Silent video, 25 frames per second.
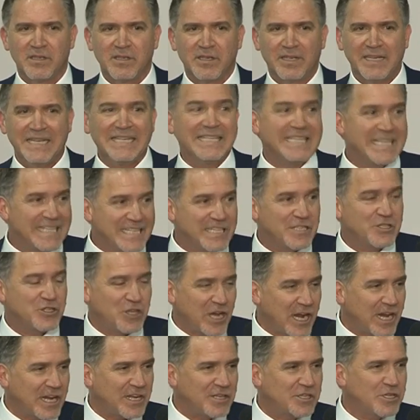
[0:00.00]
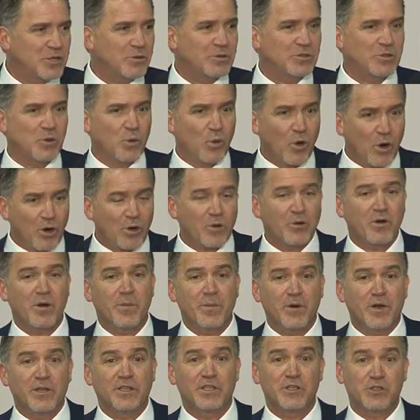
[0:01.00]
He didn't change. He was a war
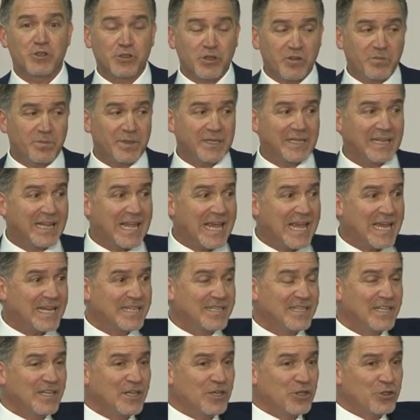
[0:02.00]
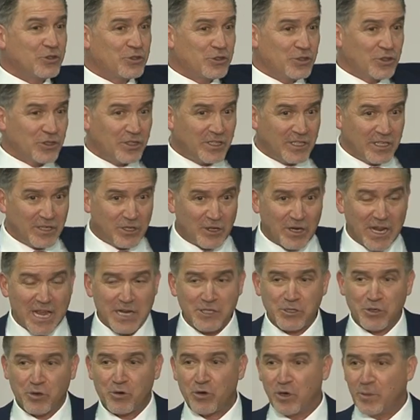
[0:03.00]
criminal that should have been led to the
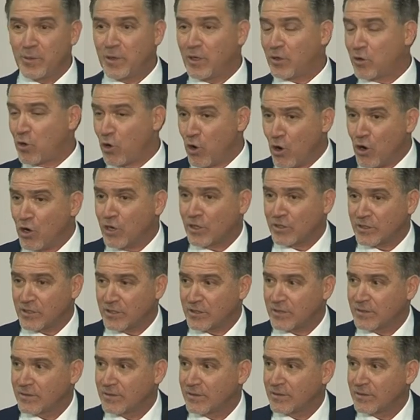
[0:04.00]
International Criminal Court.